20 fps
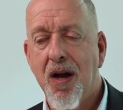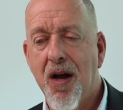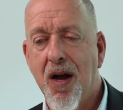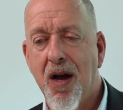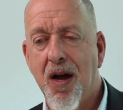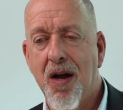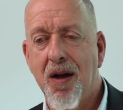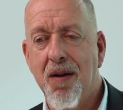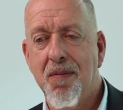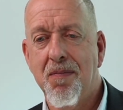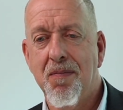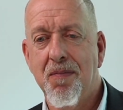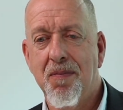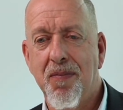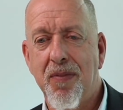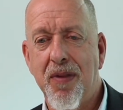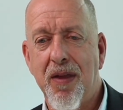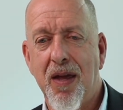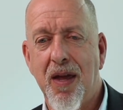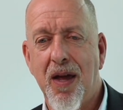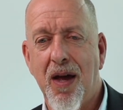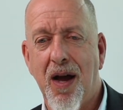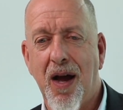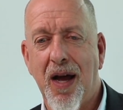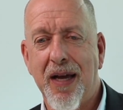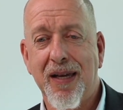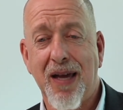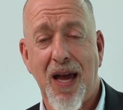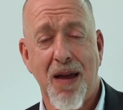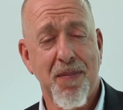
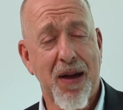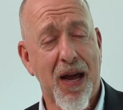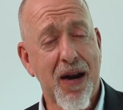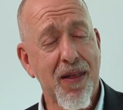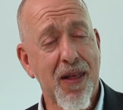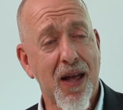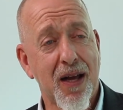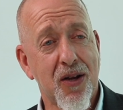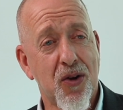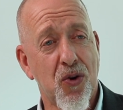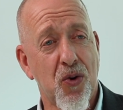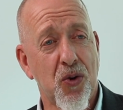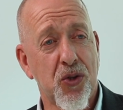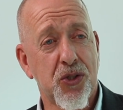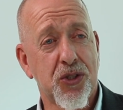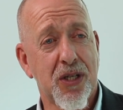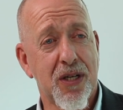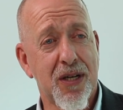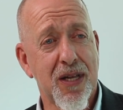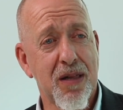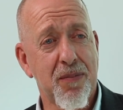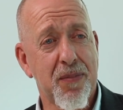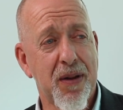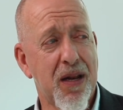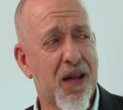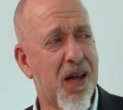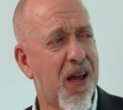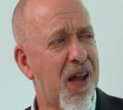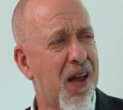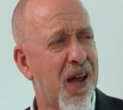I came out of that course a little
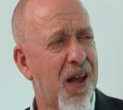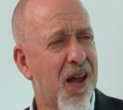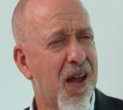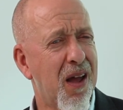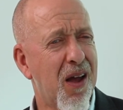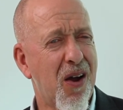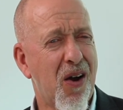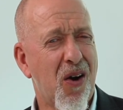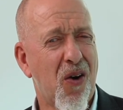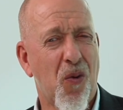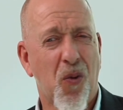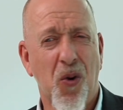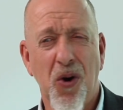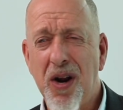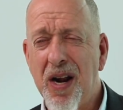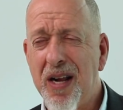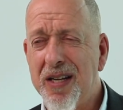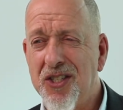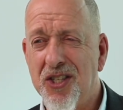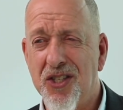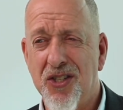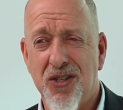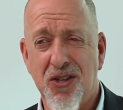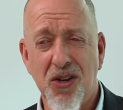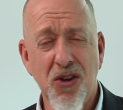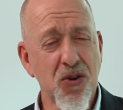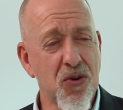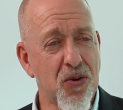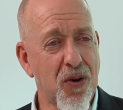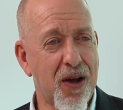bit like, what did I just
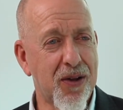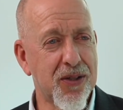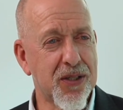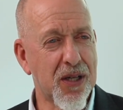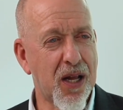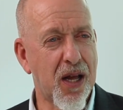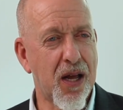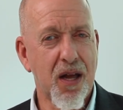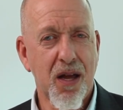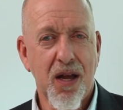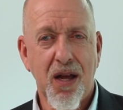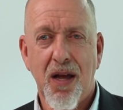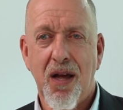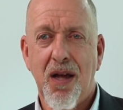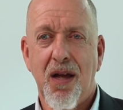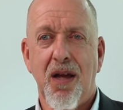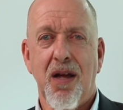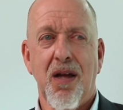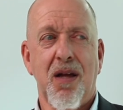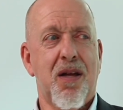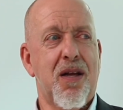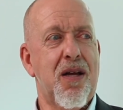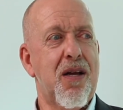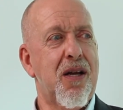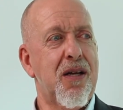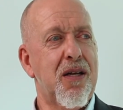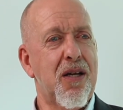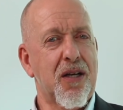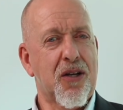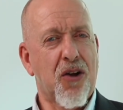do? I was like
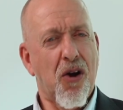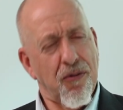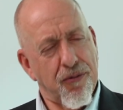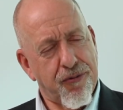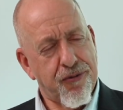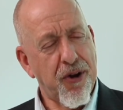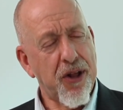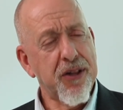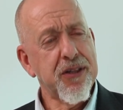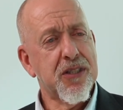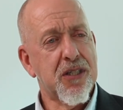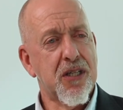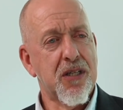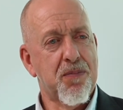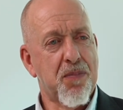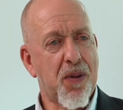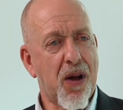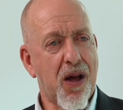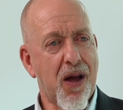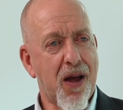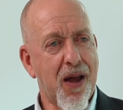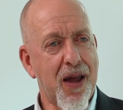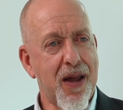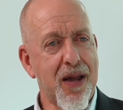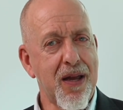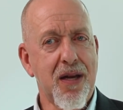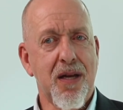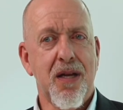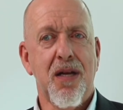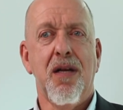confronted
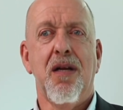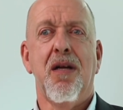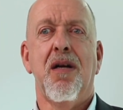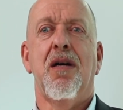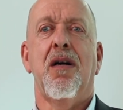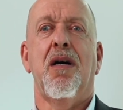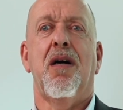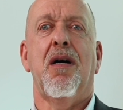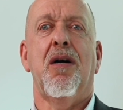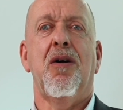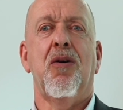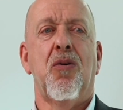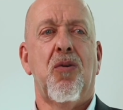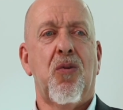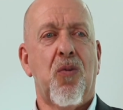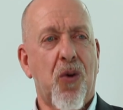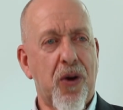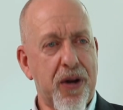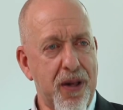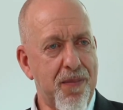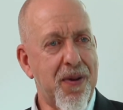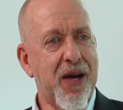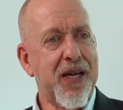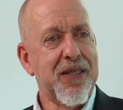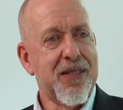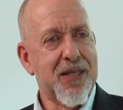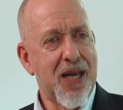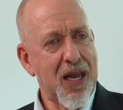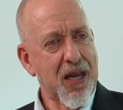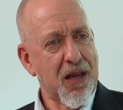by, what it
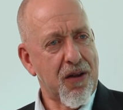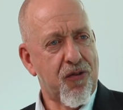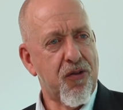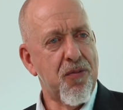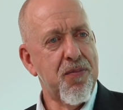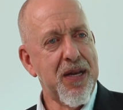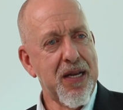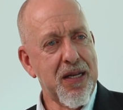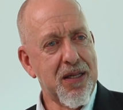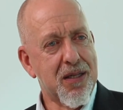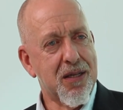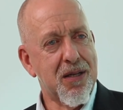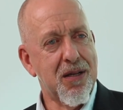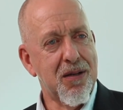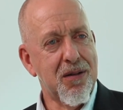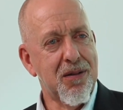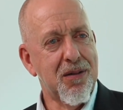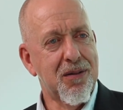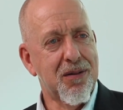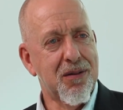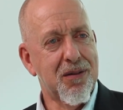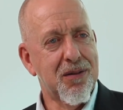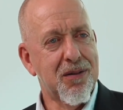might take for me to